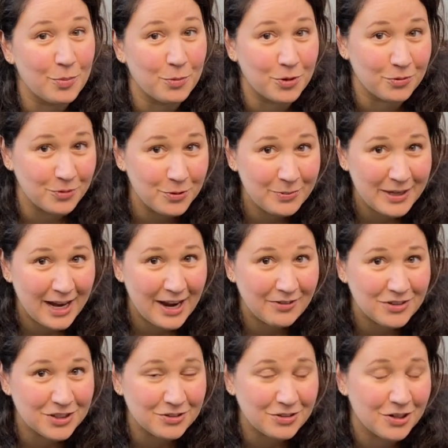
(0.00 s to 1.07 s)
more room they have
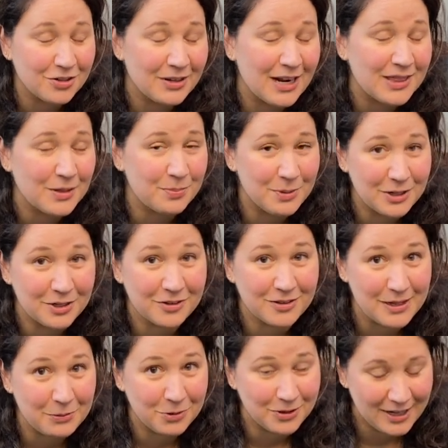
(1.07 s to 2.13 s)
to grow and the bigger
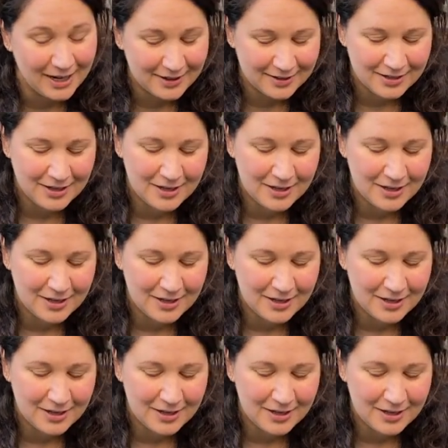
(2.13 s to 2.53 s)
they will get.